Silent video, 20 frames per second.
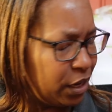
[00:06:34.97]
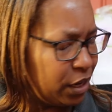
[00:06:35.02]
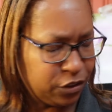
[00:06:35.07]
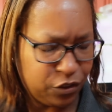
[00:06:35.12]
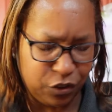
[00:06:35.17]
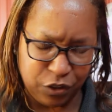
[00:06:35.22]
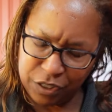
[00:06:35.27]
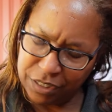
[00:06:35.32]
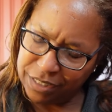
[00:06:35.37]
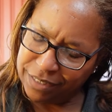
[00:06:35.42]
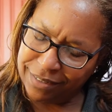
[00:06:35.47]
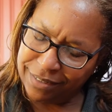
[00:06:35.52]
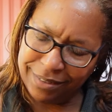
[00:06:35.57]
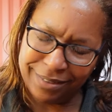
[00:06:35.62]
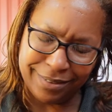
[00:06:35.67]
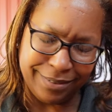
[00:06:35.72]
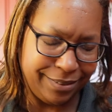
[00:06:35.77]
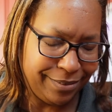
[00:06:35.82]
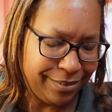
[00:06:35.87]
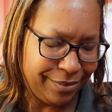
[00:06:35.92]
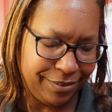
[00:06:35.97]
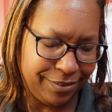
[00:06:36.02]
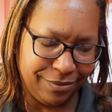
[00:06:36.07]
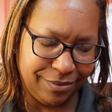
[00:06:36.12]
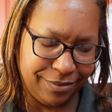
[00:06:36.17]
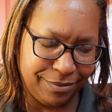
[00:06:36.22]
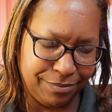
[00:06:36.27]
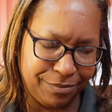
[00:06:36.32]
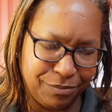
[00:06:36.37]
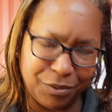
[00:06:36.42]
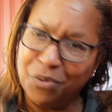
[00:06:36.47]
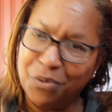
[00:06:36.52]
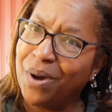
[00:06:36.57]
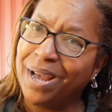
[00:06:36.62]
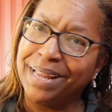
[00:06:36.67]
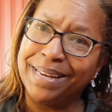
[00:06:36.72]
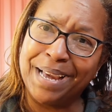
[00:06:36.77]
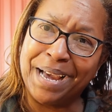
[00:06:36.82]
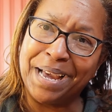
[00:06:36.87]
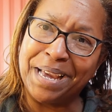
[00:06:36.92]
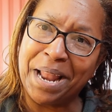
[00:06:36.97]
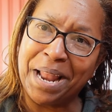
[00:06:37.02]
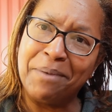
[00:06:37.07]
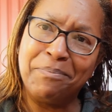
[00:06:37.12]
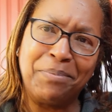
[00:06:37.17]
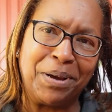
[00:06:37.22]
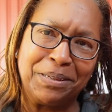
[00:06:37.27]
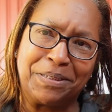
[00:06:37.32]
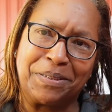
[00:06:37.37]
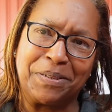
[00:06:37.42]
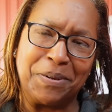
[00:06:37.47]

I shouldn't, but why not? I bought